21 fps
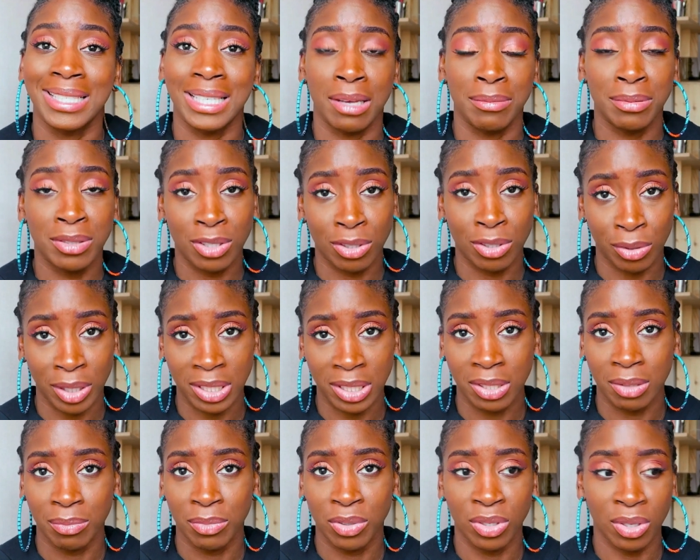is kept
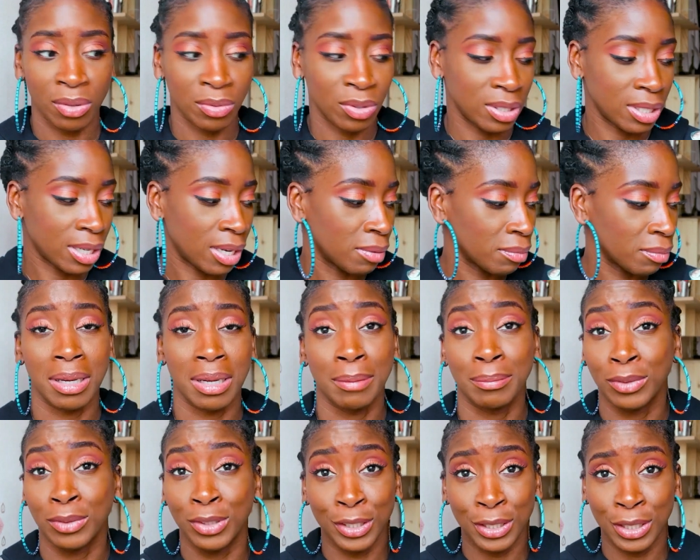stretched most of the time.
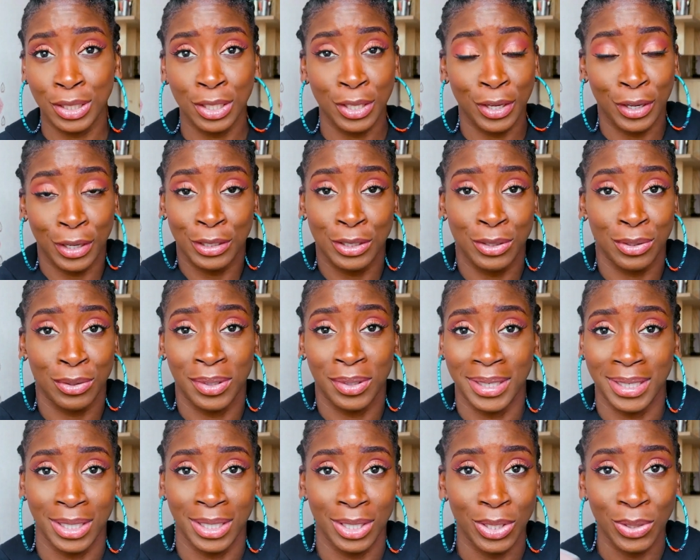I'm just
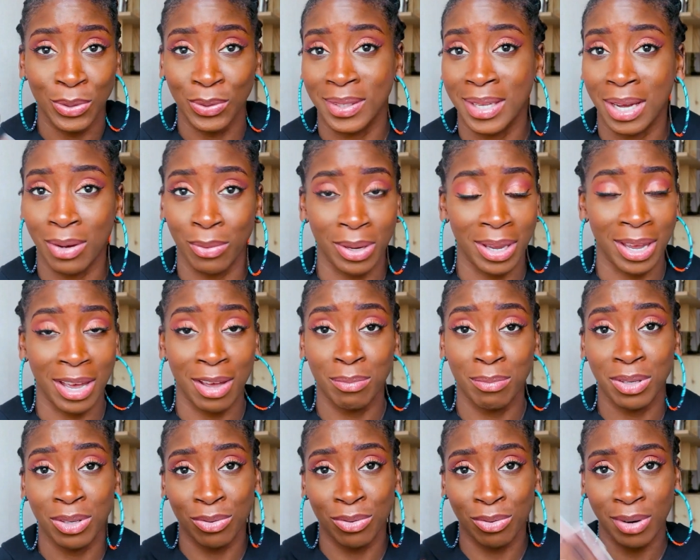culturally used that way. I've
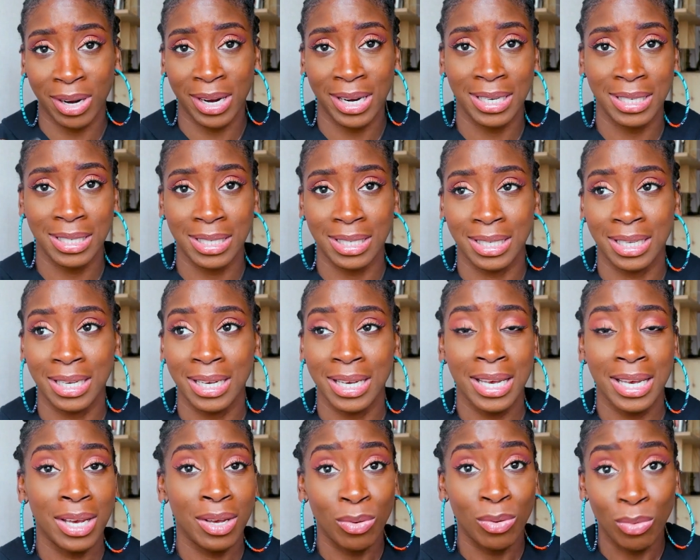been raised
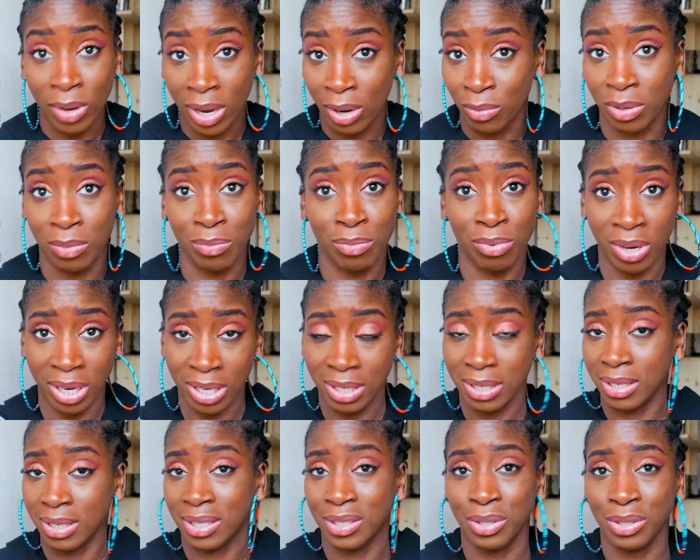wearing
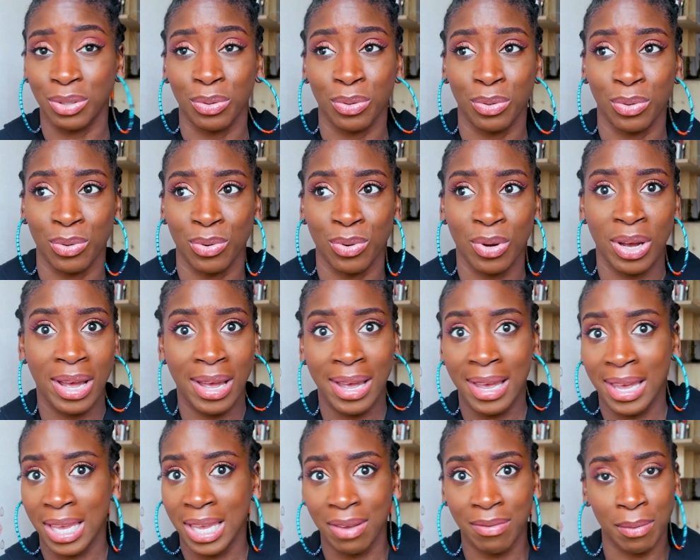braids, so
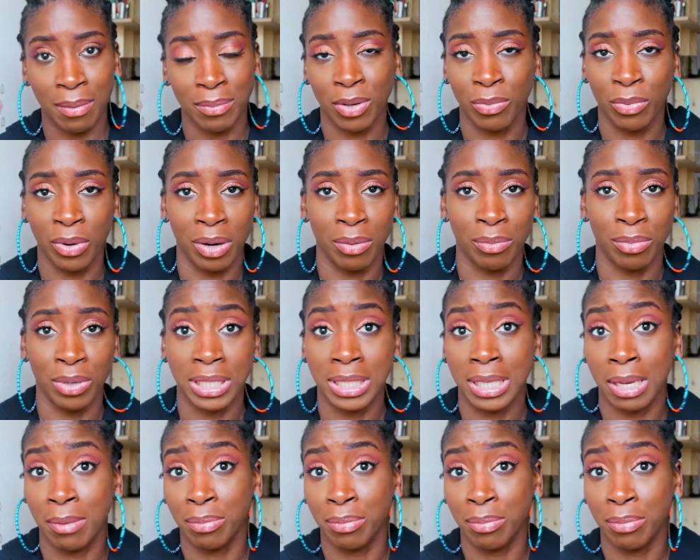if I'm not wearing braids